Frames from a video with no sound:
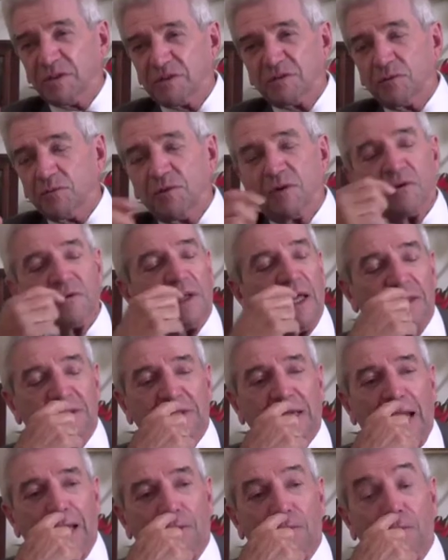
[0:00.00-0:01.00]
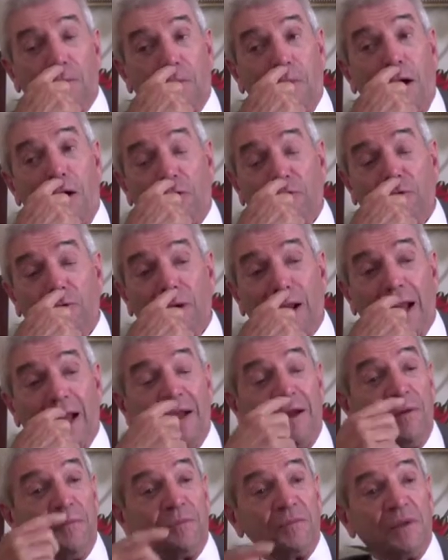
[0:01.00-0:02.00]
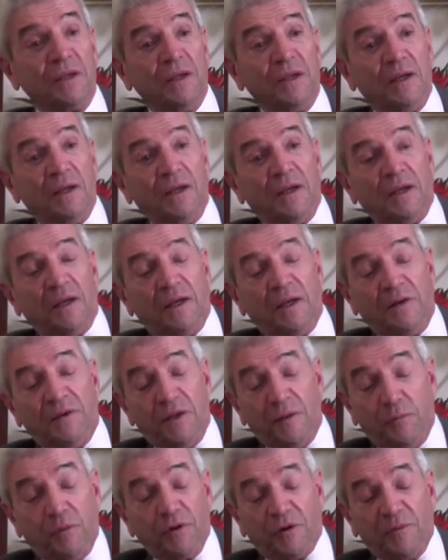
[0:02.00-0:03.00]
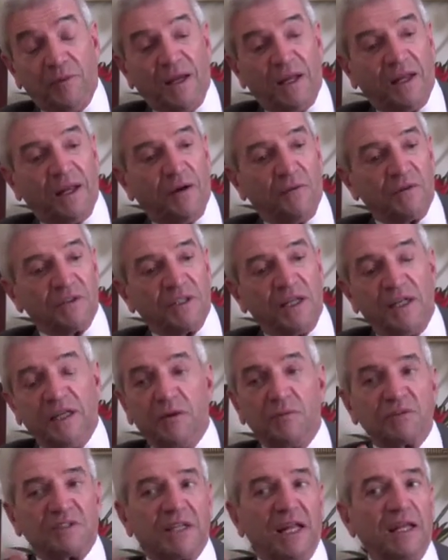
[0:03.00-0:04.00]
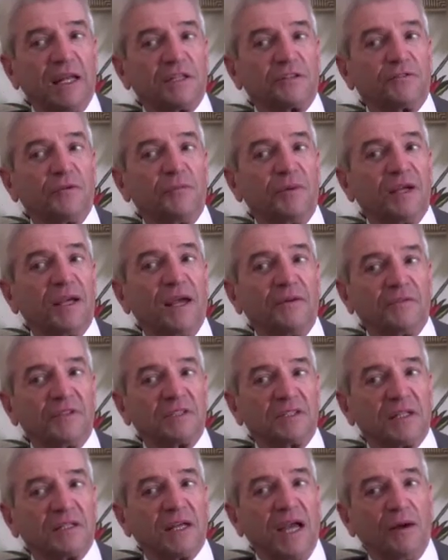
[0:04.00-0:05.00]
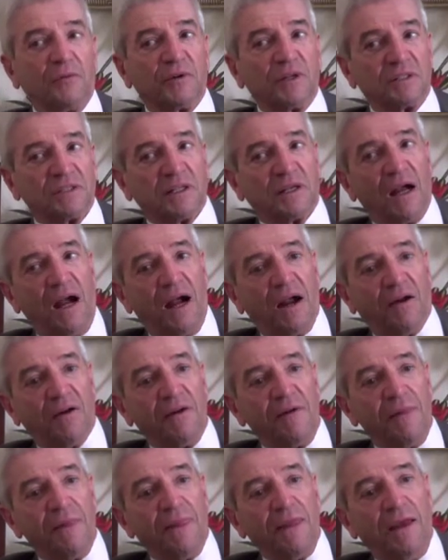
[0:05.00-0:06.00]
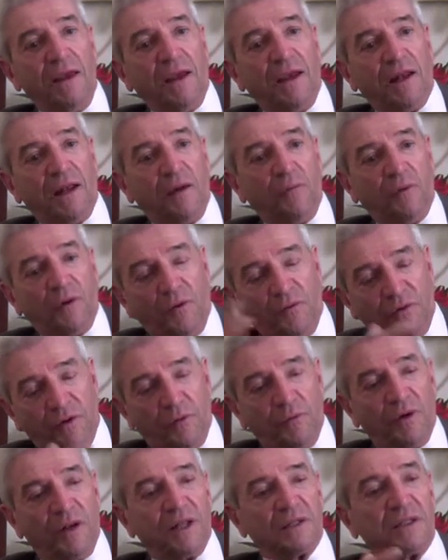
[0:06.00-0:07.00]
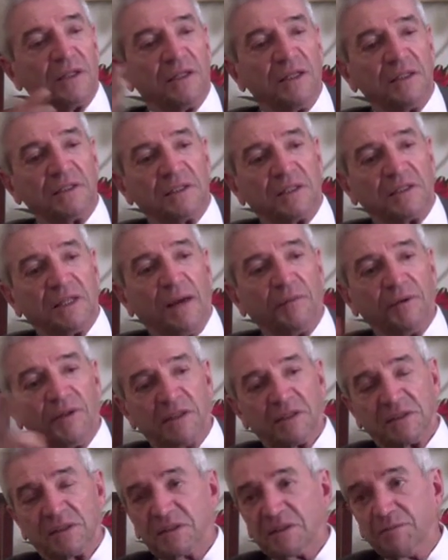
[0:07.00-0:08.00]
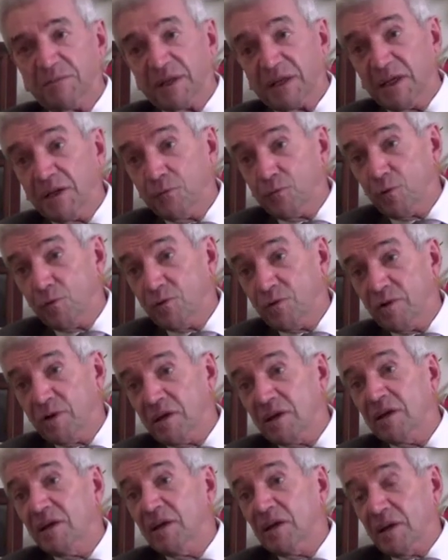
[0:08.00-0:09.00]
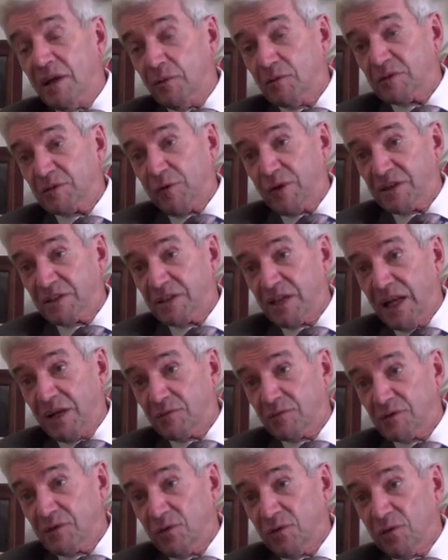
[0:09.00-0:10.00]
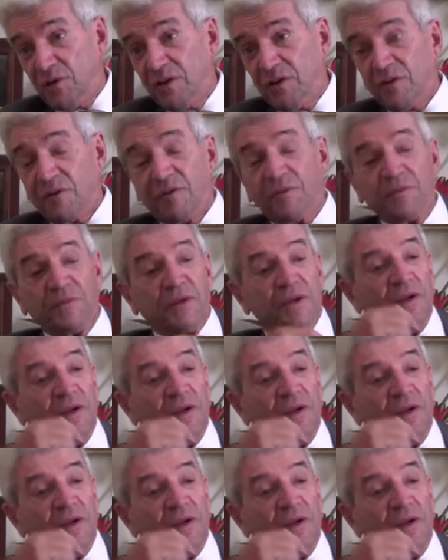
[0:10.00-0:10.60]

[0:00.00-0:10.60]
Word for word: was a real nice guy, a real powerful guy and he booked me at Harrah's, and he was standing next to a big heavyset guy with a cigar. And I went over there reluctantly. He said, Tommy, this is Mickey Rudin. That was Frank Sinatra's lawyer. Mm.